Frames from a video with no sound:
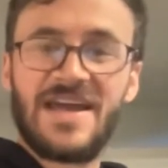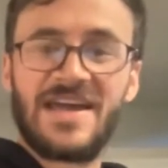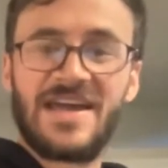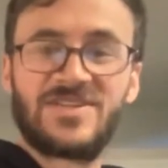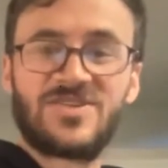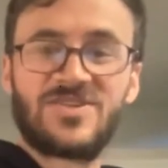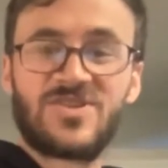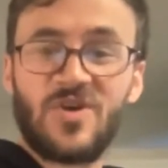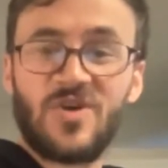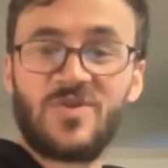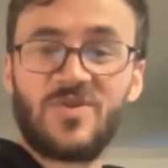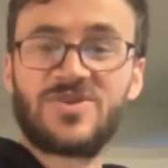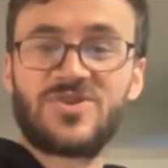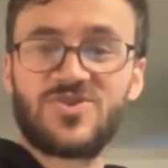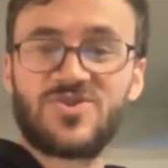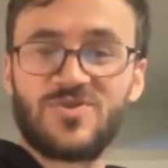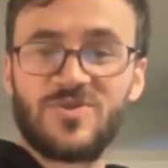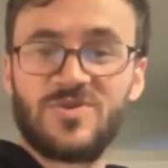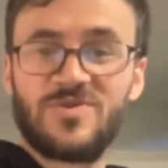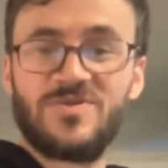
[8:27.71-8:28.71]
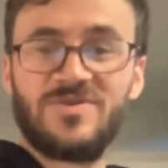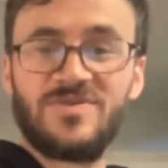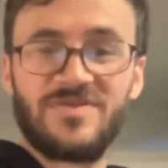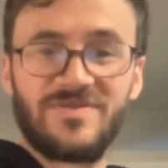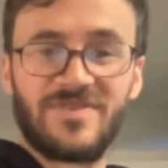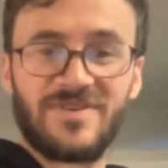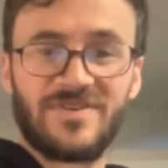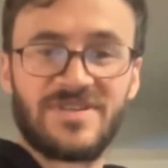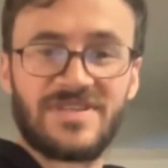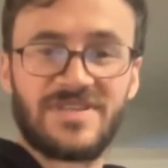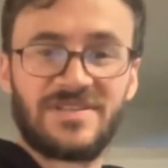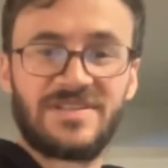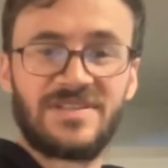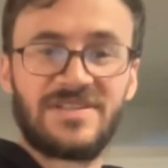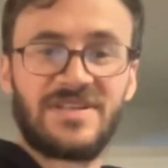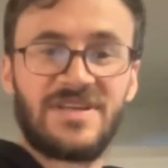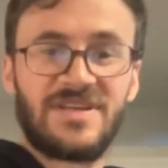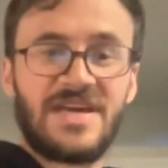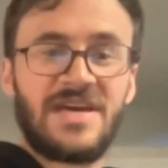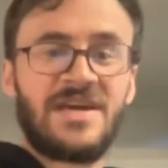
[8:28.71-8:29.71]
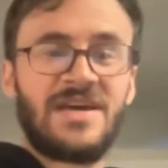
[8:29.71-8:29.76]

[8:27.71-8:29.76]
and so is true universally.